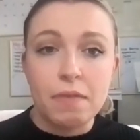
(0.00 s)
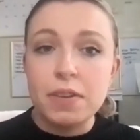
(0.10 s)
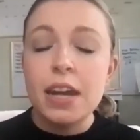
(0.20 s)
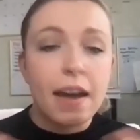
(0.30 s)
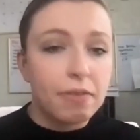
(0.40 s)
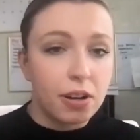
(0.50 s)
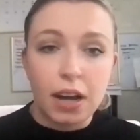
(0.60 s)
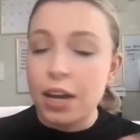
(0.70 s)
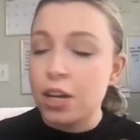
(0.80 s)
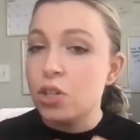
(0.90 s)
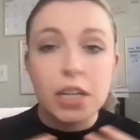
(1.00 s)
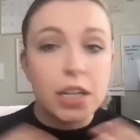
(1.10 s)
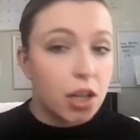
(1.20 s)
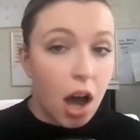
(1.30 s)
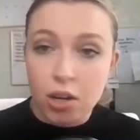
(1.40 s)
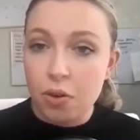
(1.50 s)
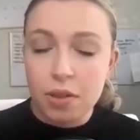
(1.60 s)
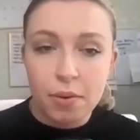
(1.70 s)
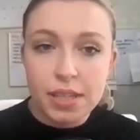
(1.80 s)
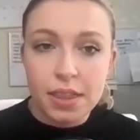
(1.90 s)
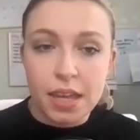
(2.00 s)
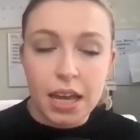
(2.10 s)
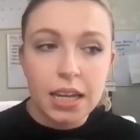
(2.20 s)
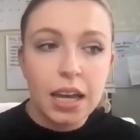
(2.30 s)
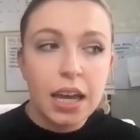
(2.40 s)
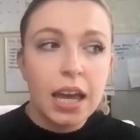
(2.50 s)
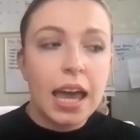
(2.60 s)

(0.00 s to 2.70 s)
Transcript: i never, I did not know that was a thing.